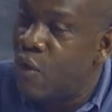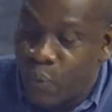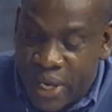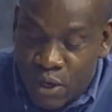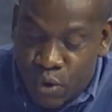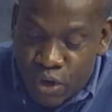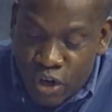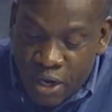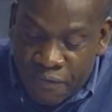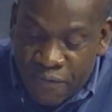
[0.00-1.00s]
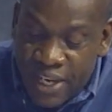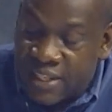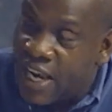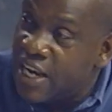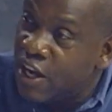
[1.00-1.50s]
where he could not
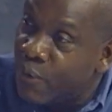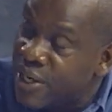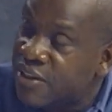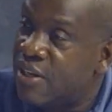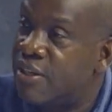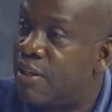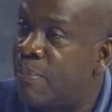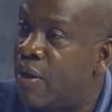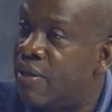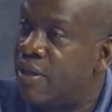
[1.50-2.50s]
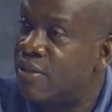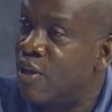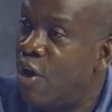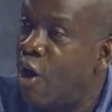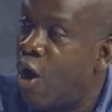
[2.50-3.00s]
face any questions about this,
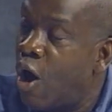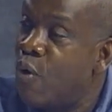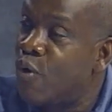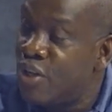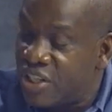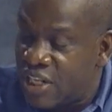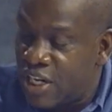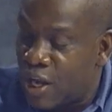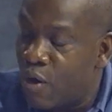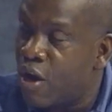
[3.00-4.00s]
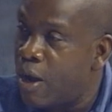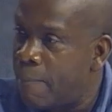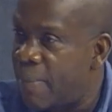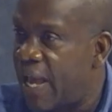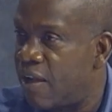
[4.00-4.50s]
how could she now
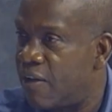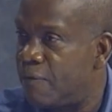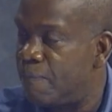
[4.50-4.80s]
come back,